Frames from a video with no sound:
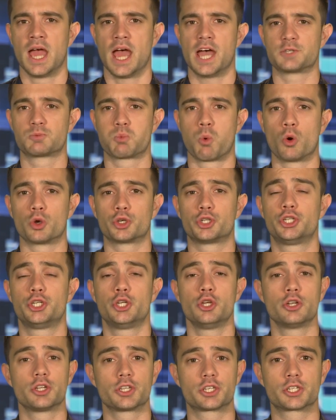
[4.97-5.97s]
has warned
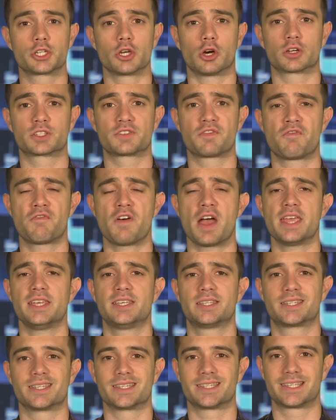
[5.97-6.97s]
tuna stocks
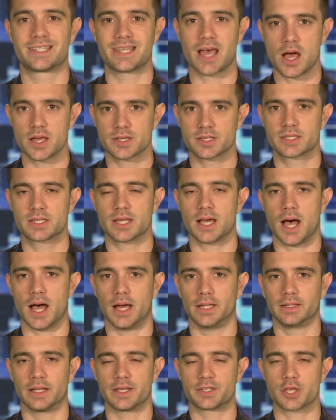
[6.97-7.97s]
face disaster
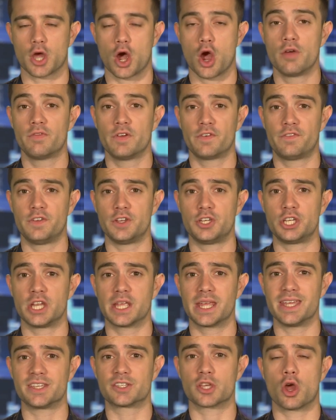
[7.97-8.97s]
unless
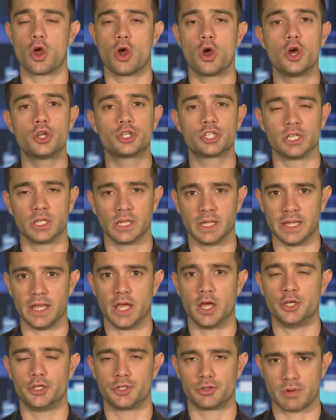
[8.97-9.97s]
overfishing is urgently
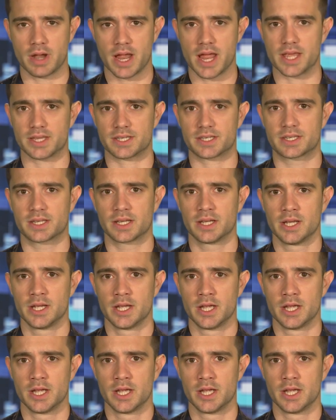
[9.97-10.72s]
addressed.